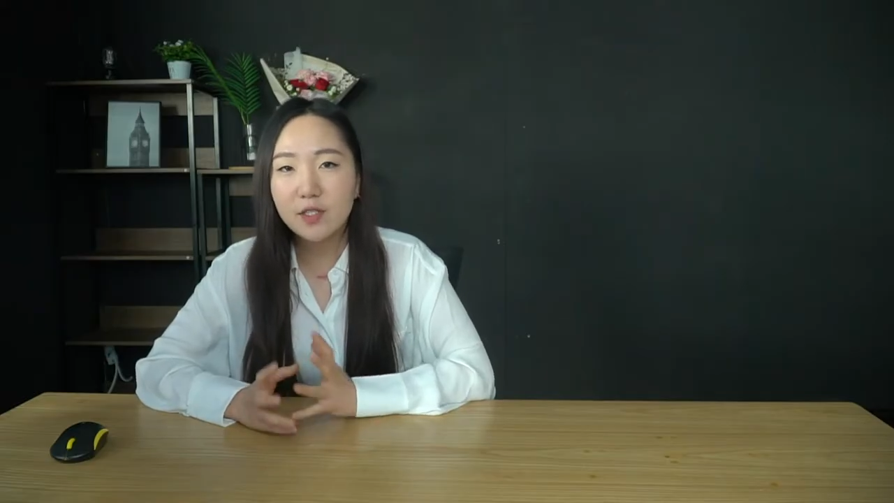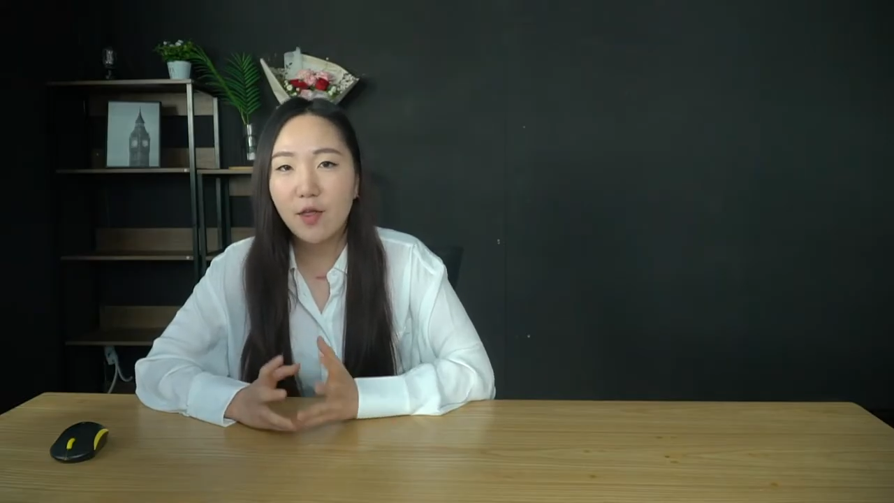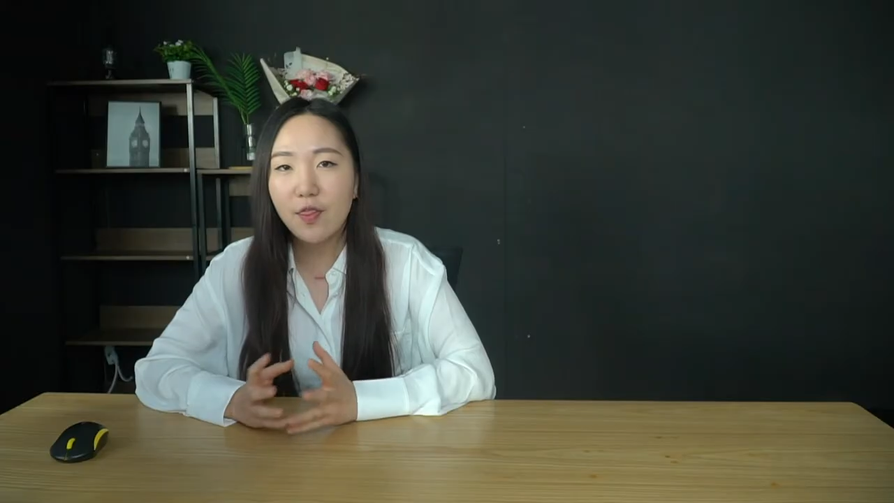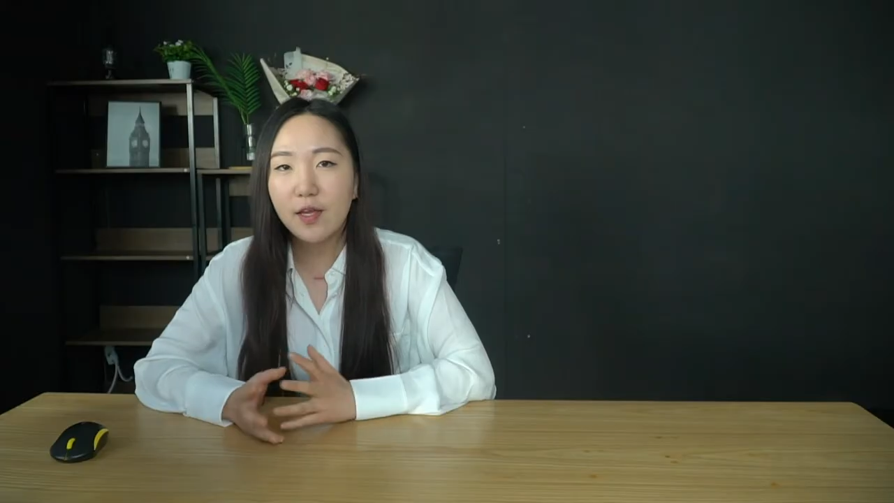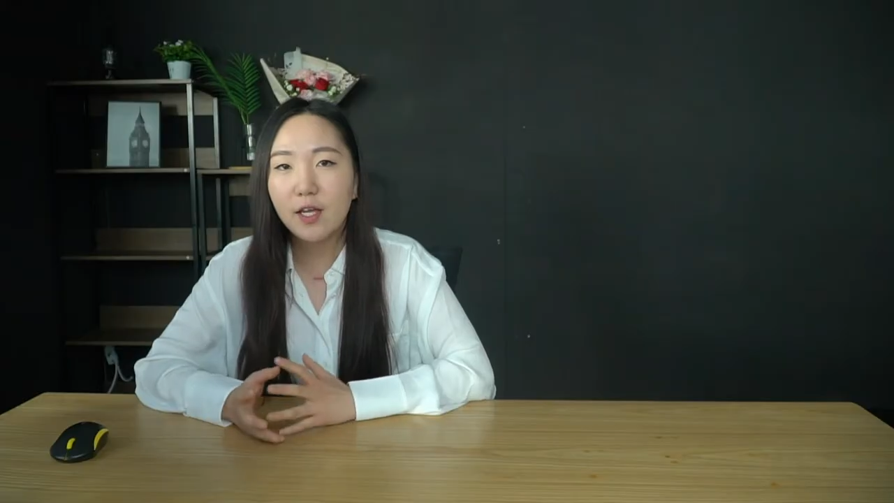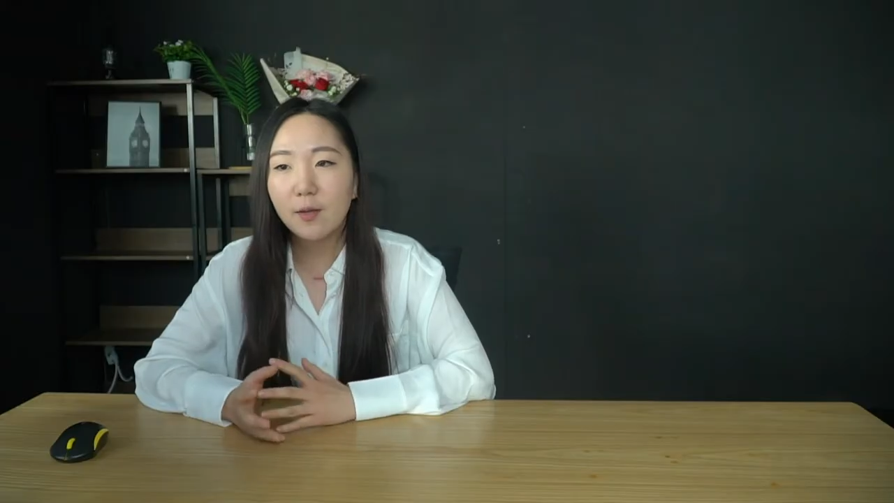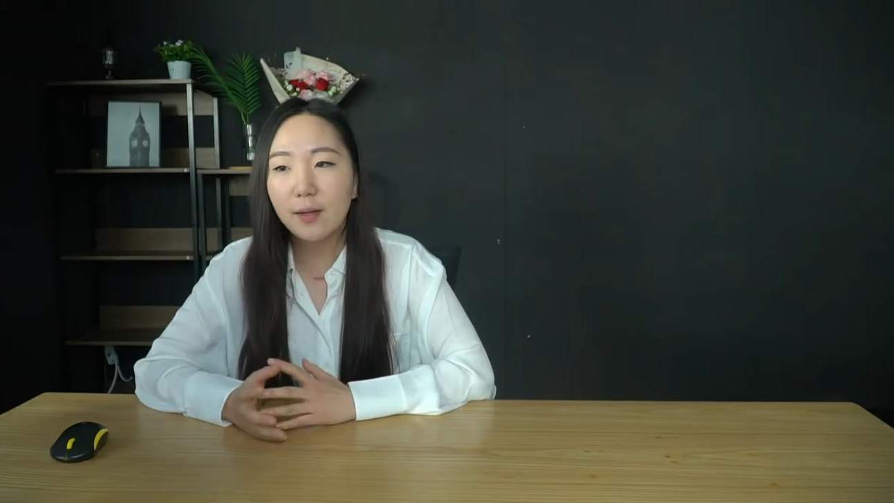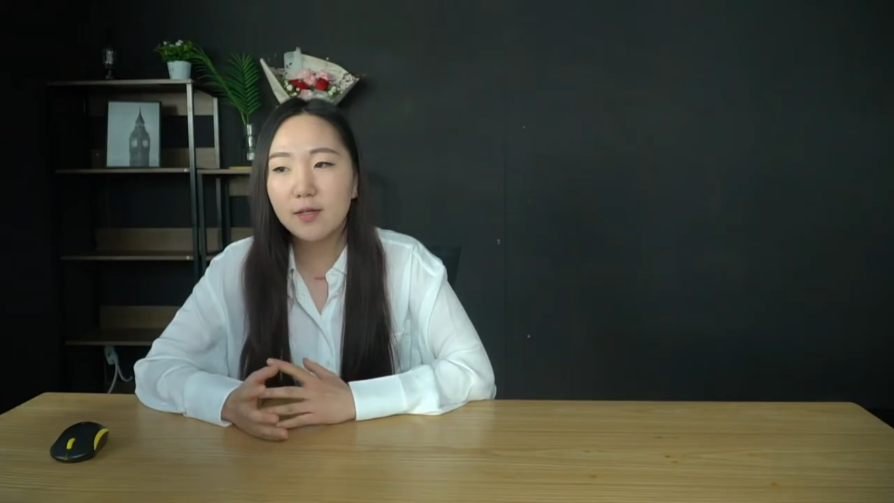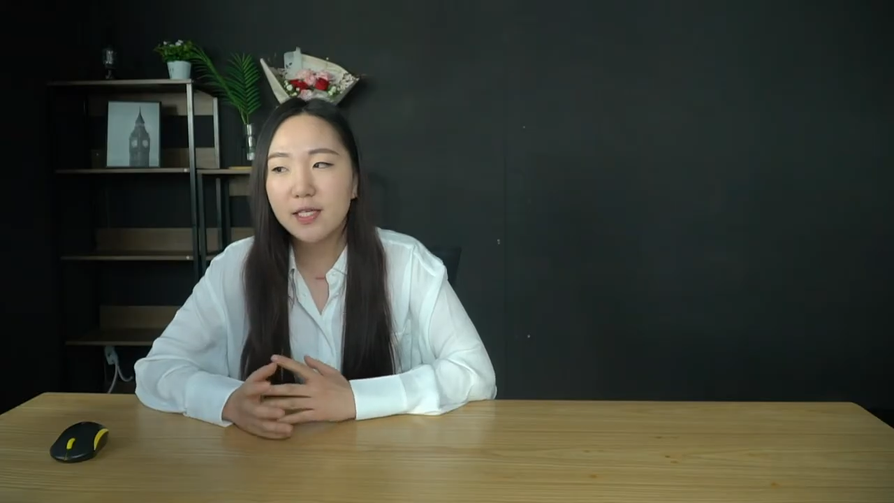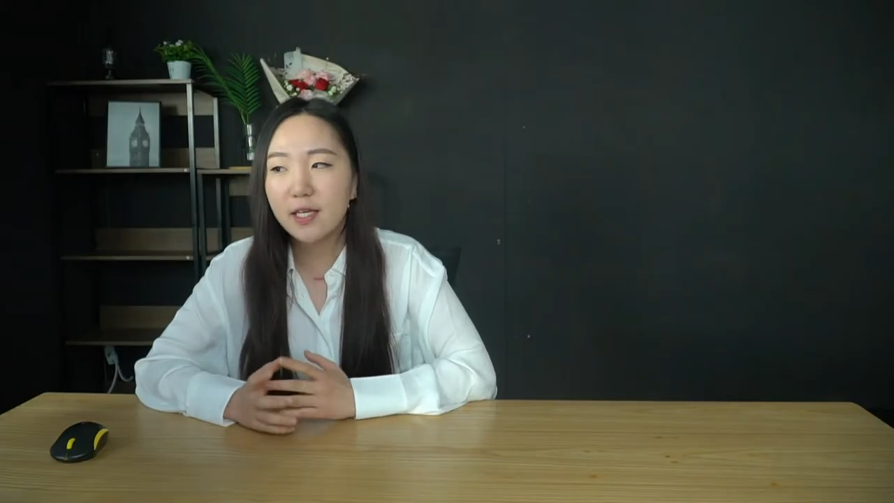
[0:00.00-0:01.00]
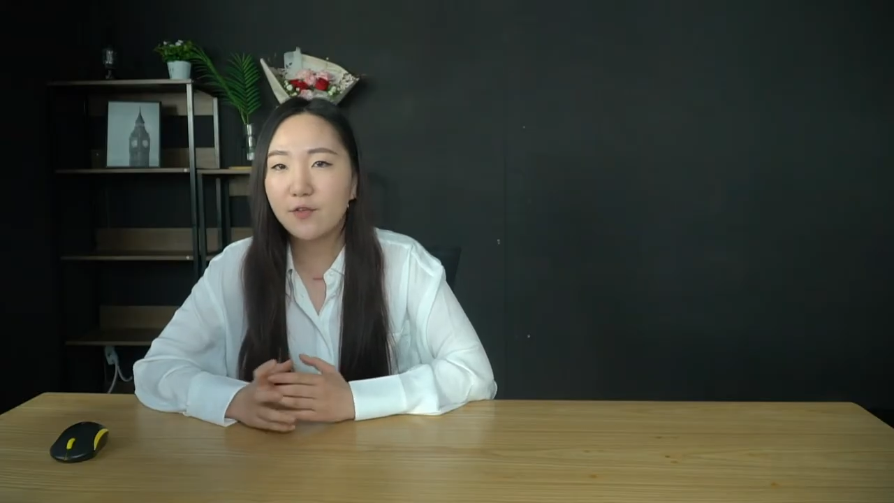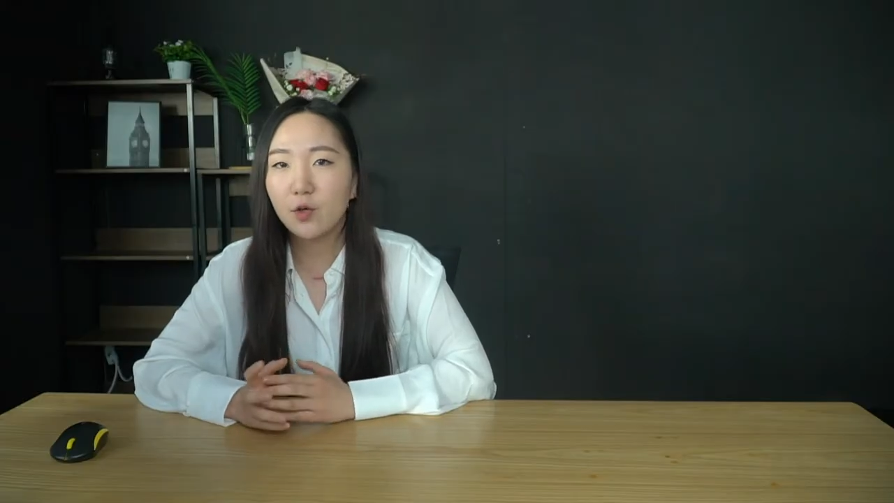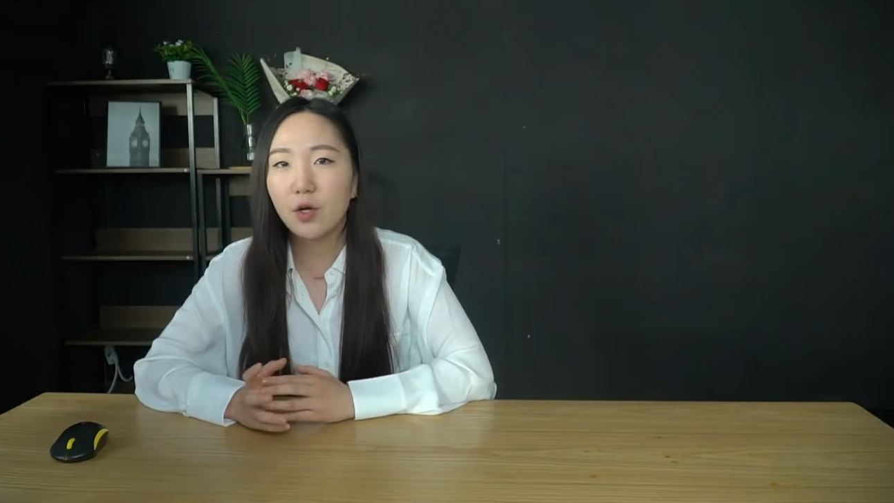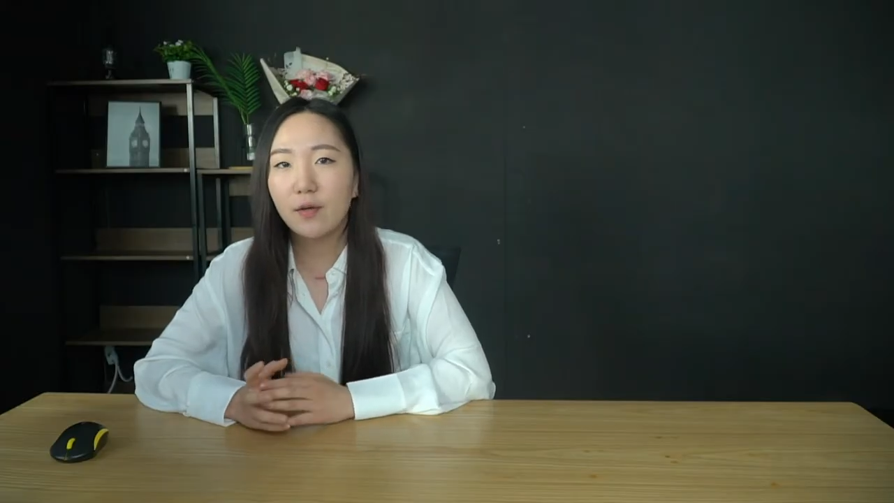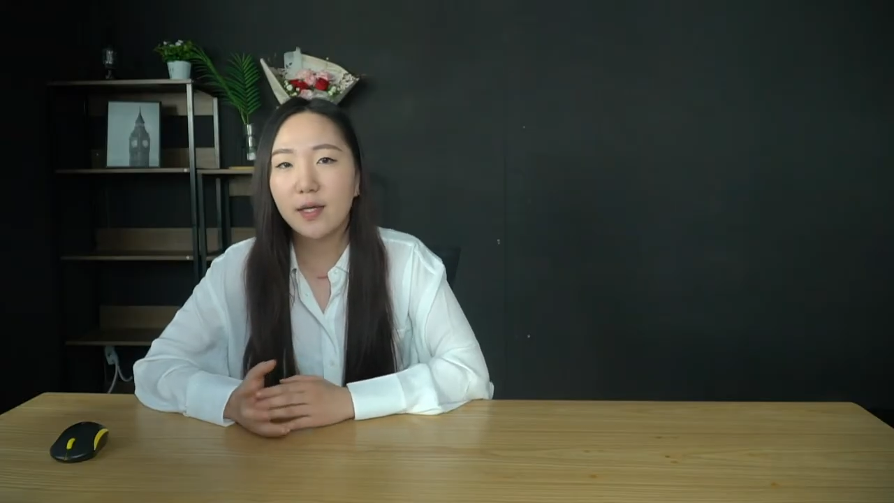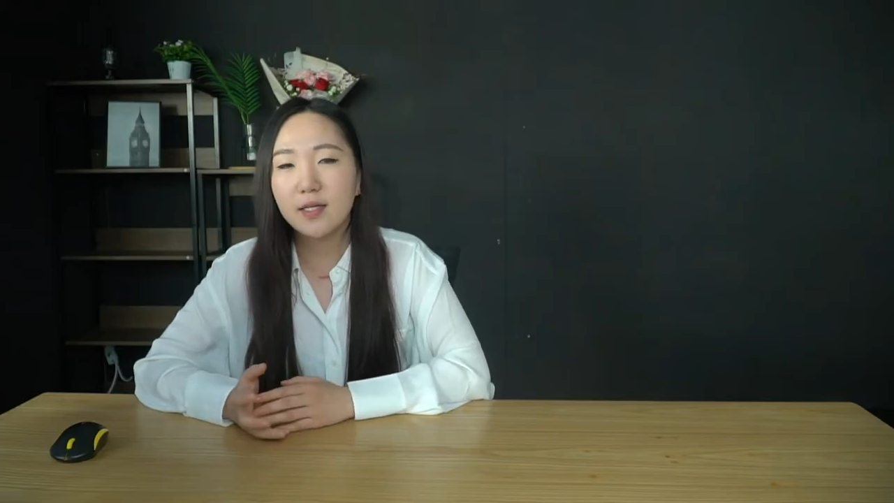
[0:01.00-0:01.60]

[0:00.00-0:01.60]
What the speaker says: start thinking about it if you're going